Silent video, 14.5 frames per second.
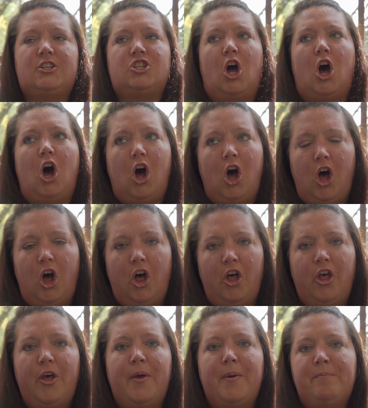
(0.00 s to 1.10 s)

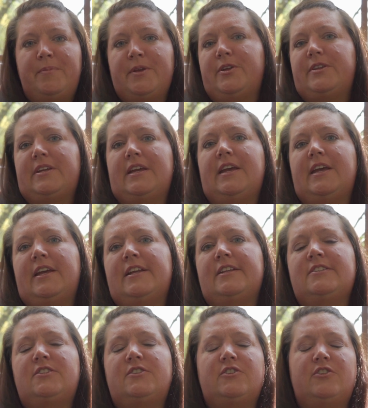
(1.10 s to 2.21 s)
Tall
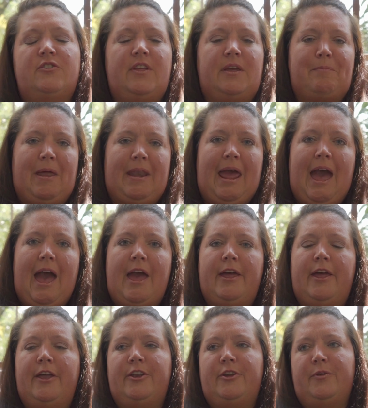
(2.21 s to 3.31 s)
buildings, you think
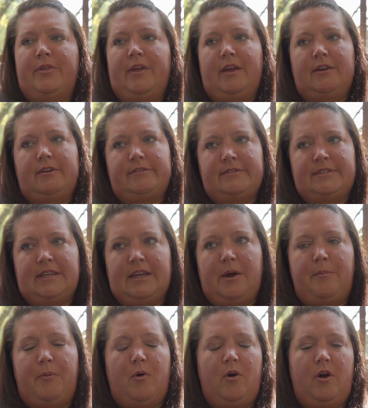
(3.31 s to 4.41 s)
Manhattan, you think
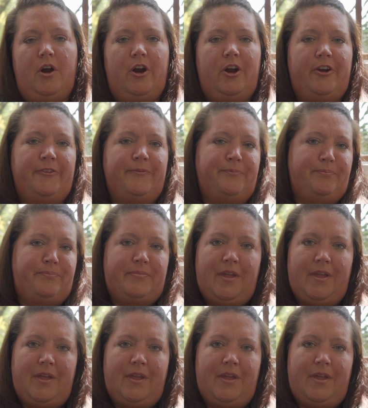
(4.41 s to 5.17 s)
Singapore,